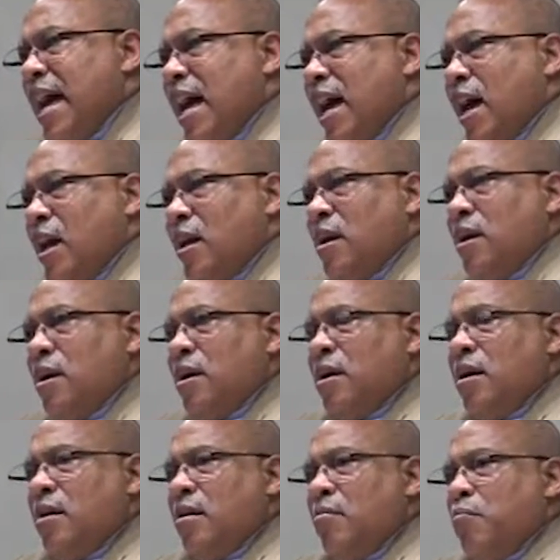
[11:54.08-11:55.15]
die,
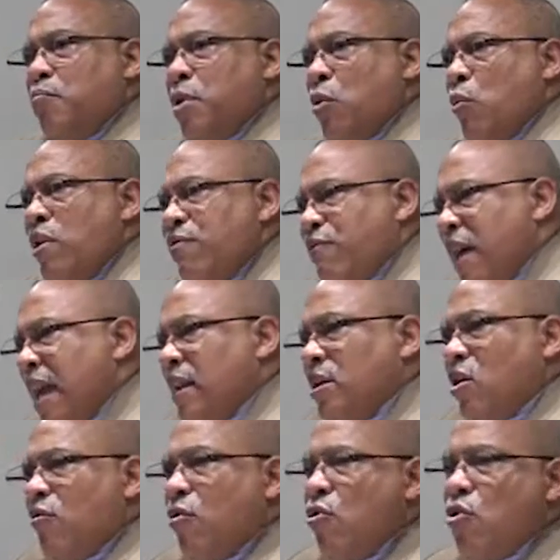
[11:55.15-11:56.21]
but we
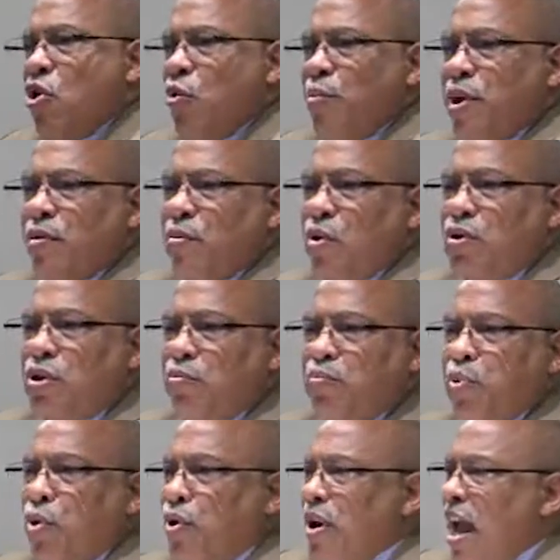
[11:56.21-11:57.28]
fighting over who's going to be the most
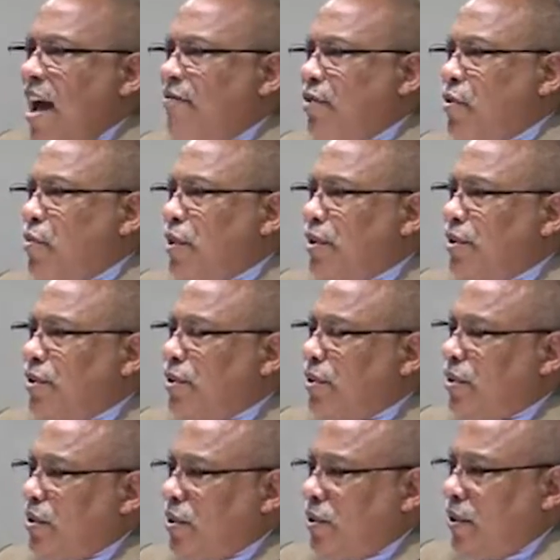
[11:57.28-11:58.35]
important
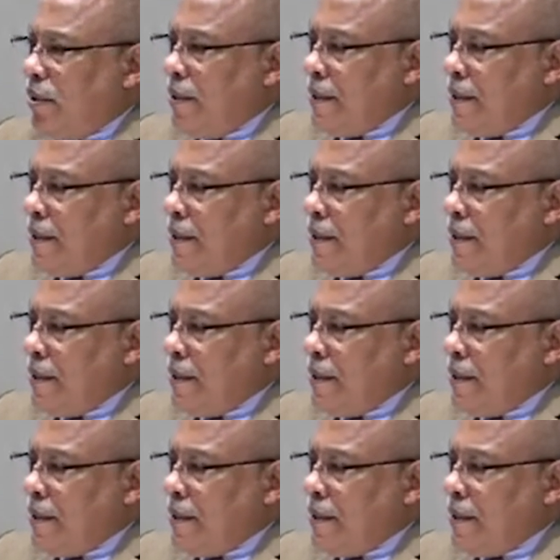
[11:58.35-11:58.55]
afterwards.